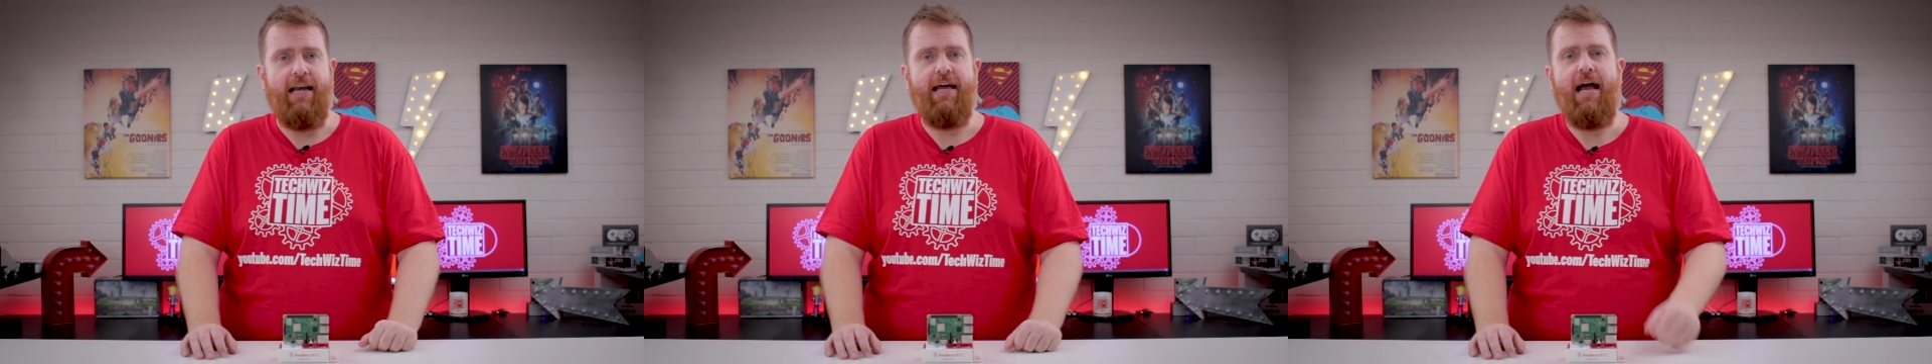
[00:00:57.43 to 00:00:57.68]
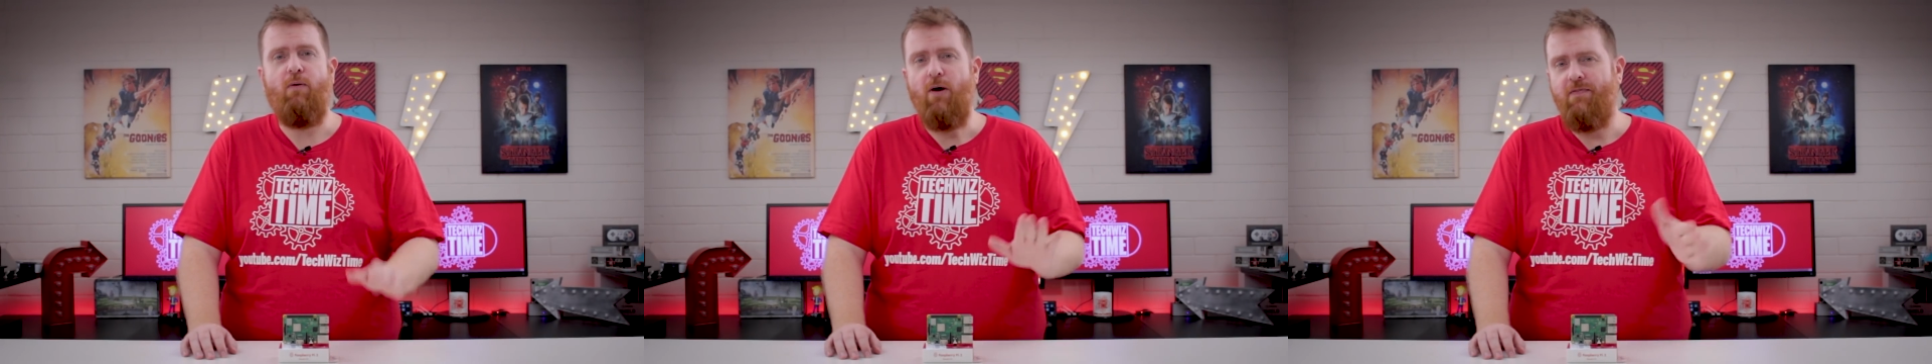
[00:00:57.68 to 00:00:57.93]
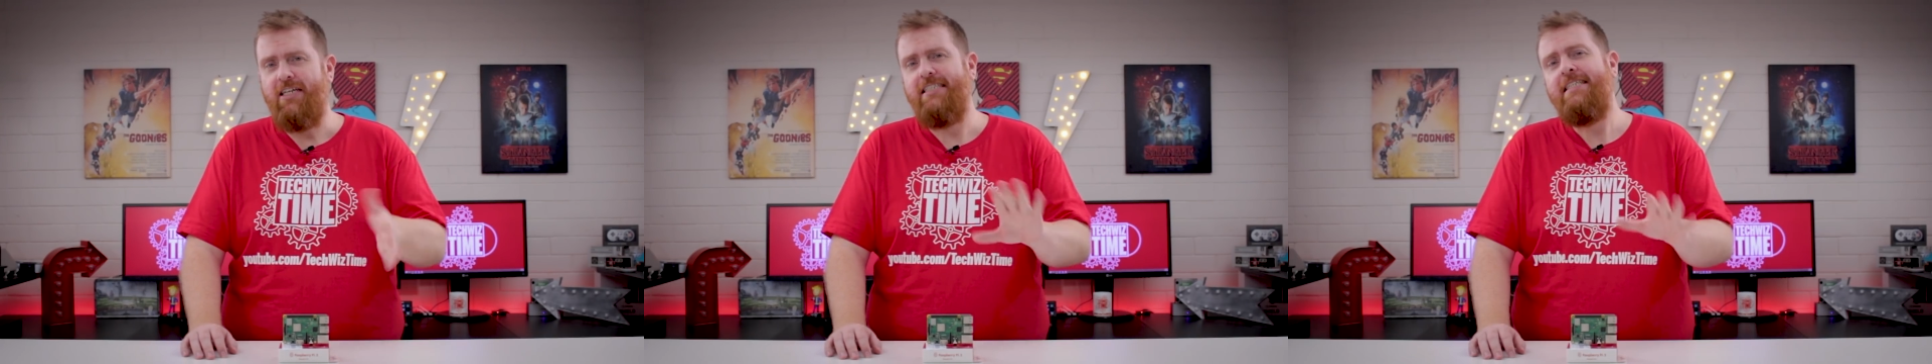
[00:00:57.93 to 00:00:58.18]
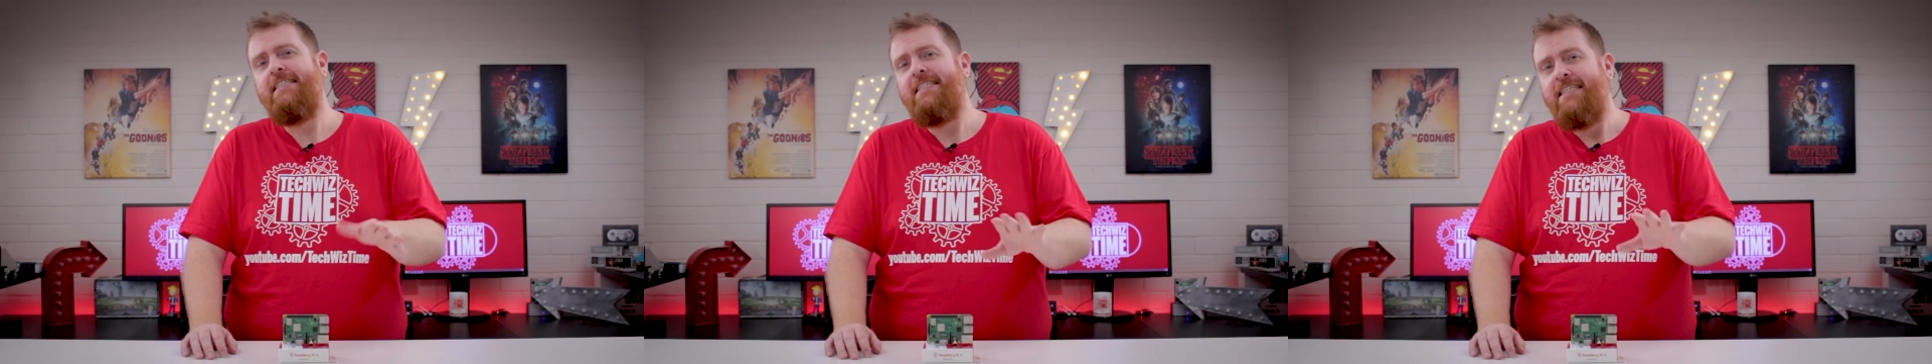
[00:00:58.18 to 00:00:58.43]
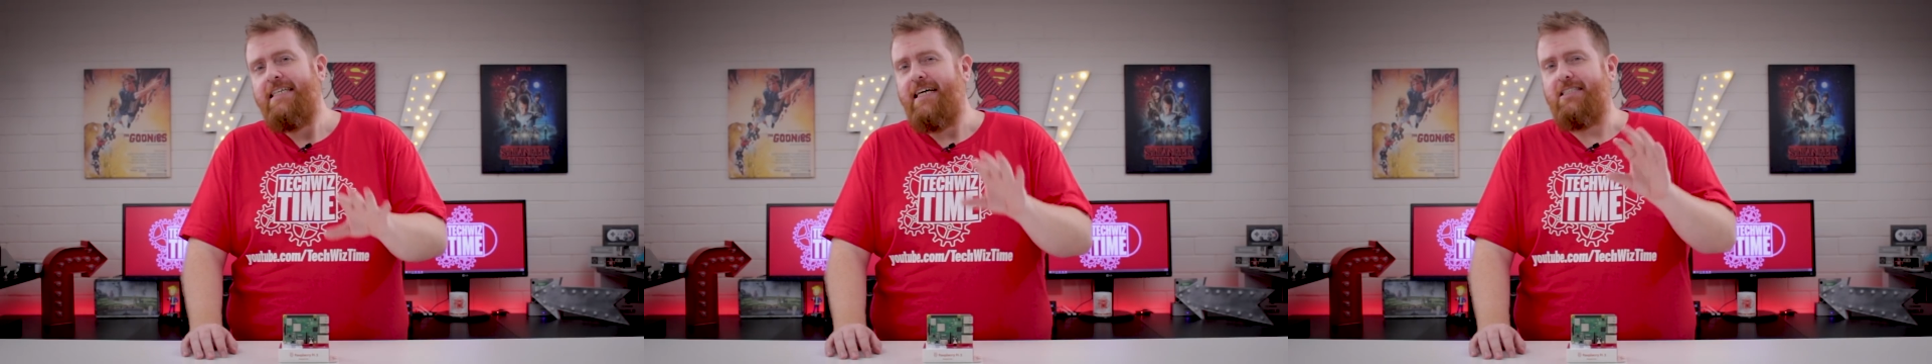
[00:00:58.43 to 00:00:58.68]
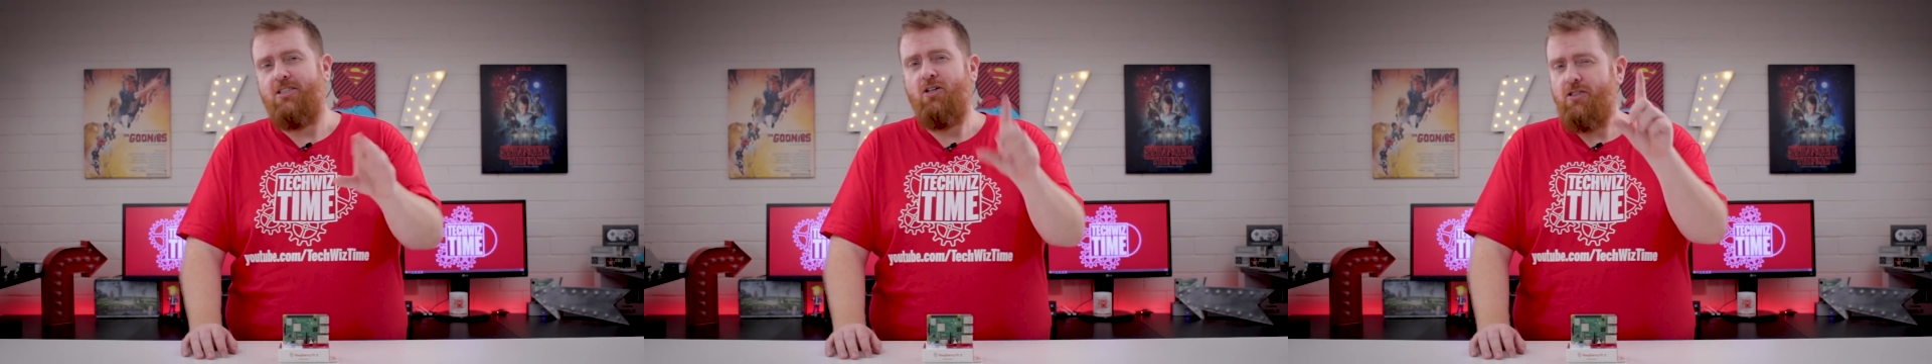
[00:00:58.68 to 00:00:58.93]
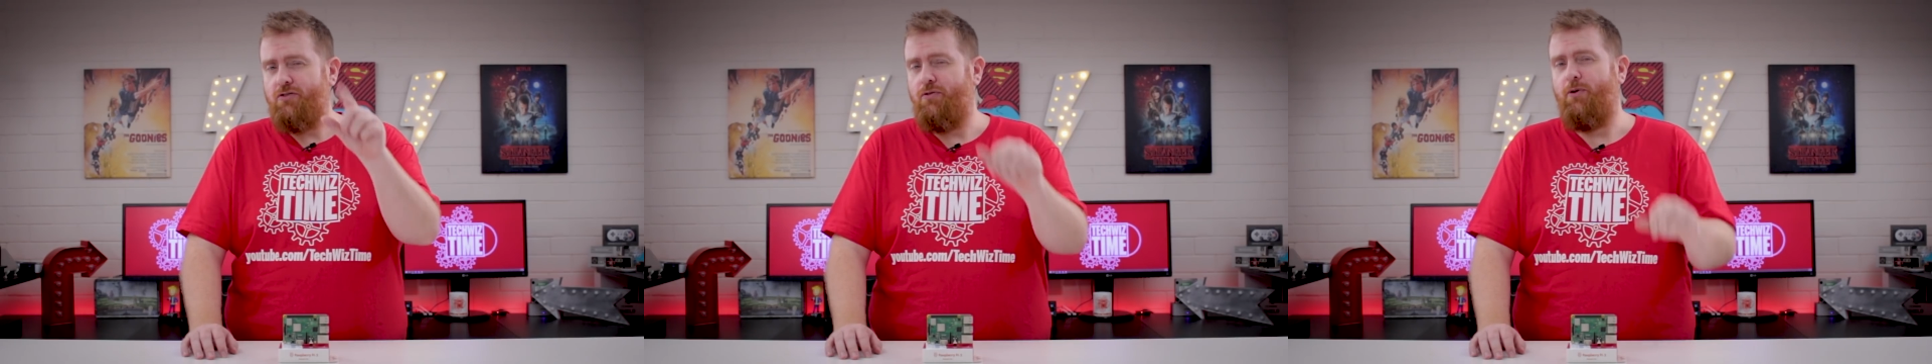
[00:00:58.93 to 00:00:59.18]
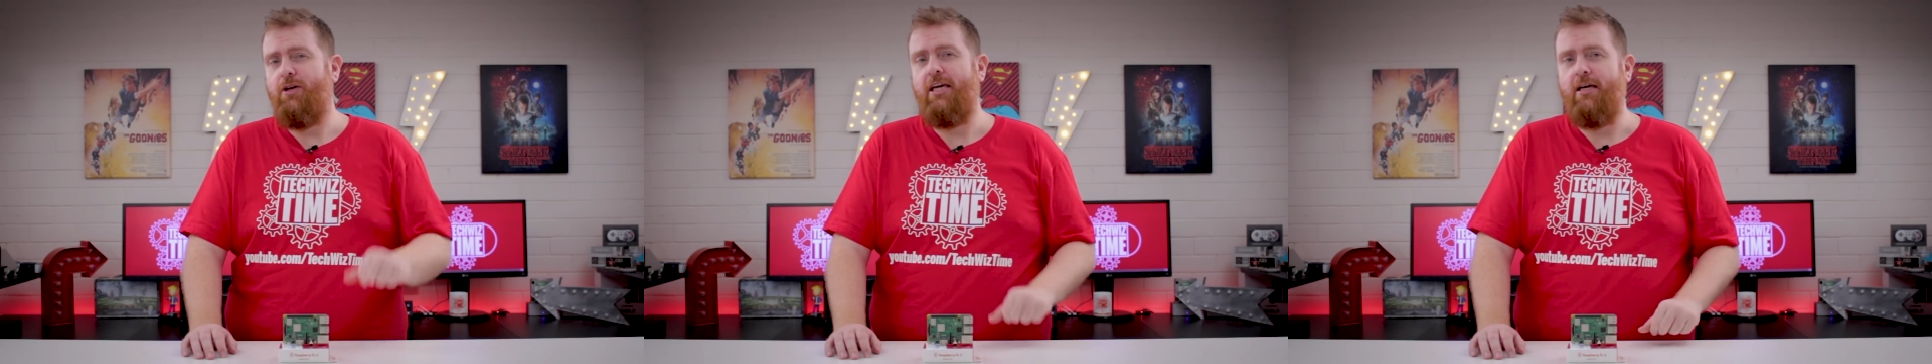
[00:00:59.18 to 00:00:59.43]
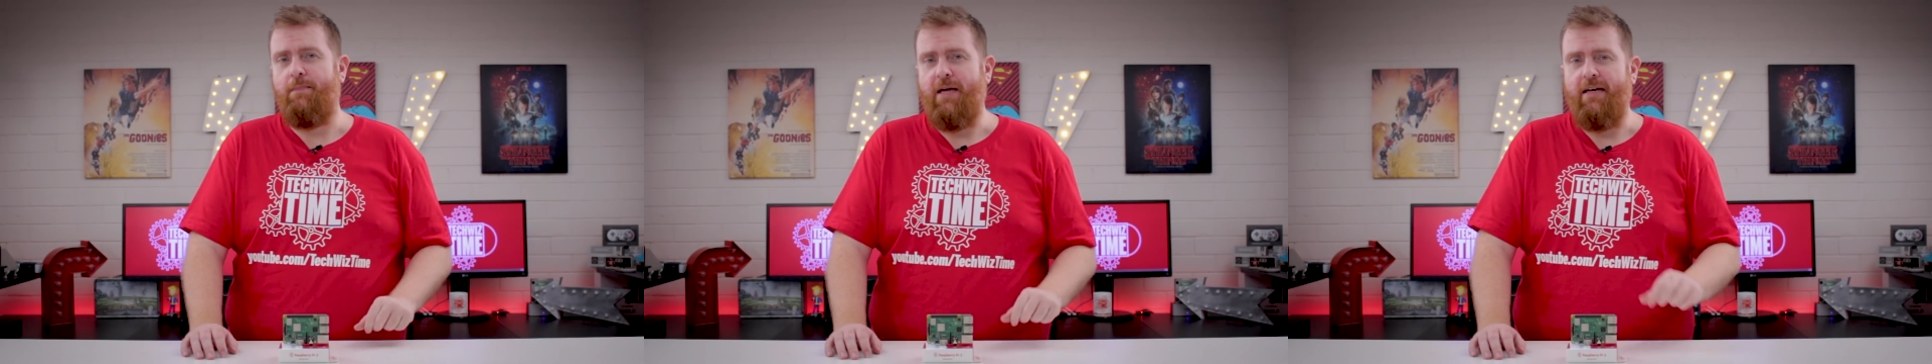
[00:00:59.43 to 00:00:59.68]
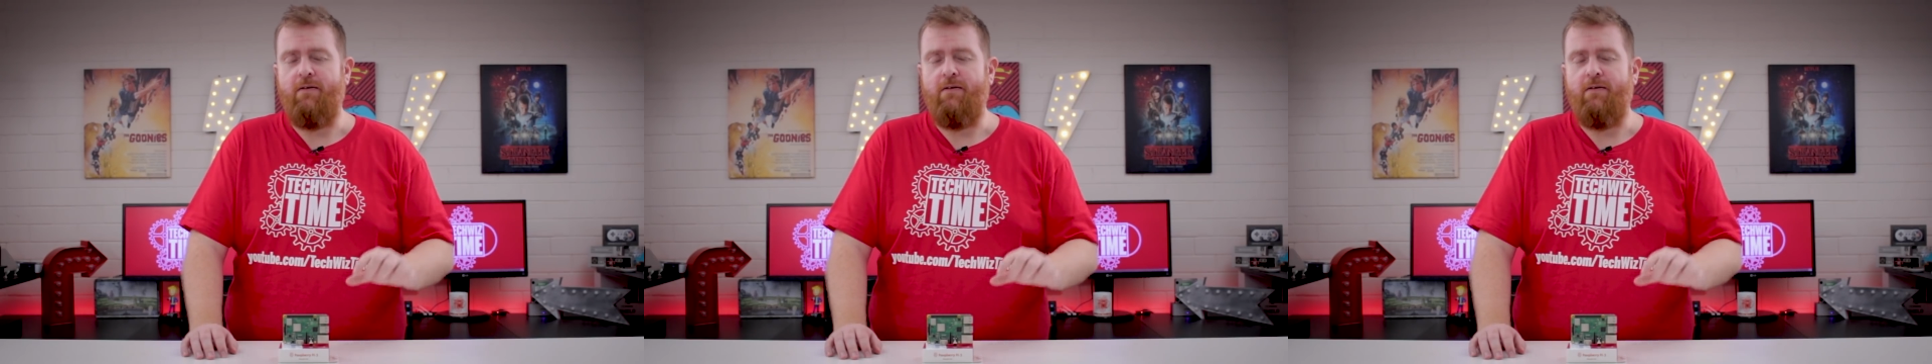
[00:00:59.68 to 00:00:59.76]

However, it's not true Gigabit,